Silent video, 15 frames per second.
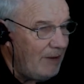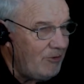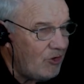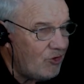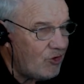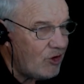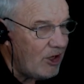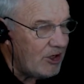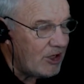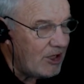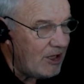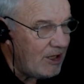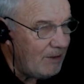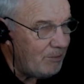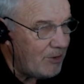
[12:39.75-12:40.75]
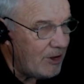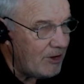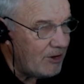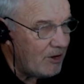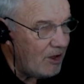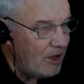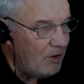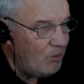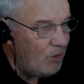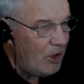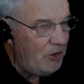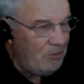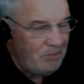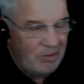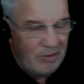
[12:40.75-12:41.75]
just going to keep it, I
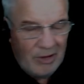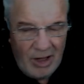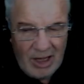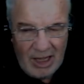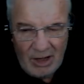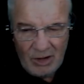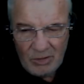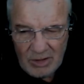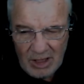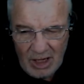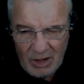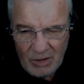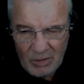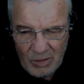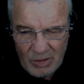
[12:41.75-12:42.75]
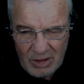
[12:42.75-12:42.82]
won't apply, I'll